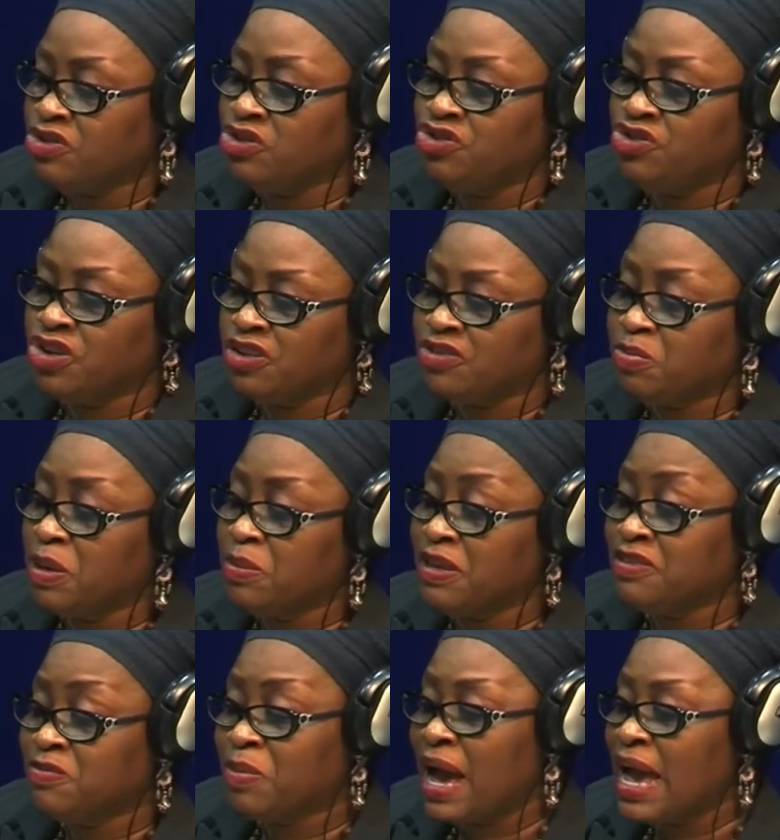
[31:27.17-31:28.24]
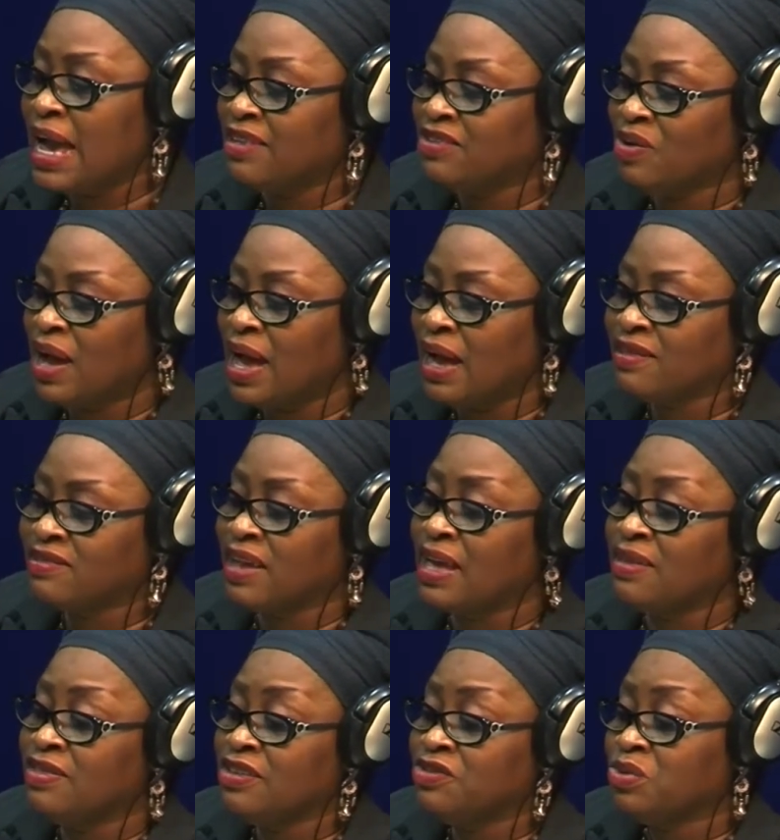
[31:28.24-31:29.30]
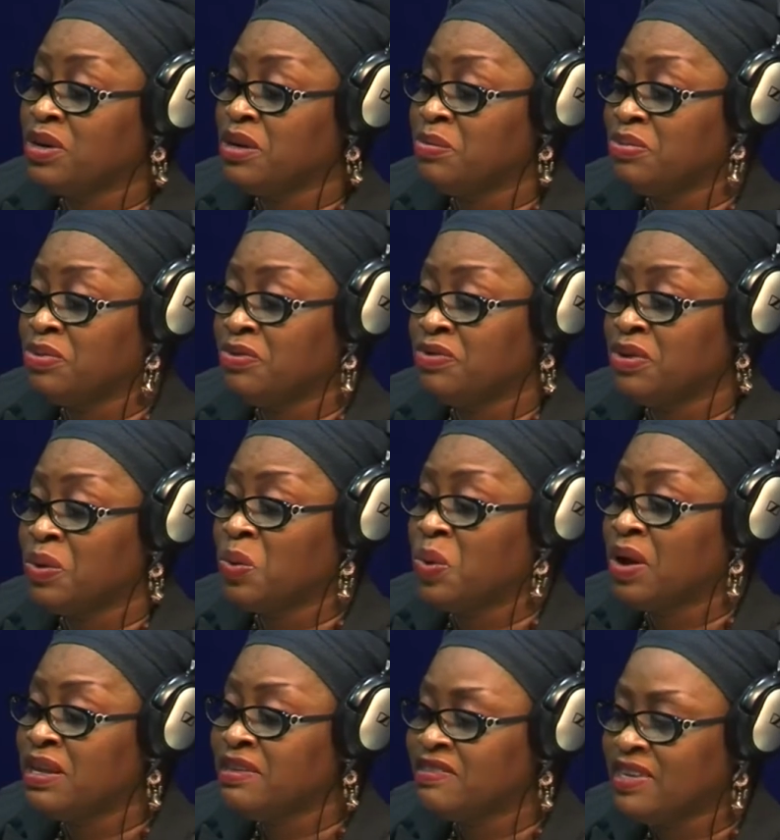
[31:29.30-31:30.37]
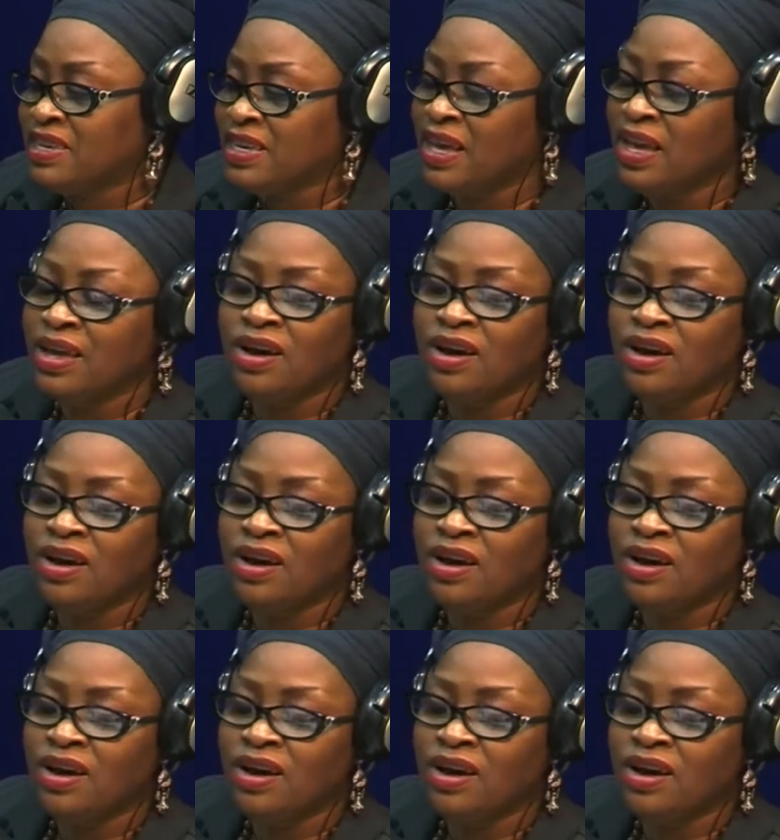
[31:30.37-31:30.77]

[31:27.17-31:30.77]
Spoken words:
You just may be inspired to act, and this will improve the quality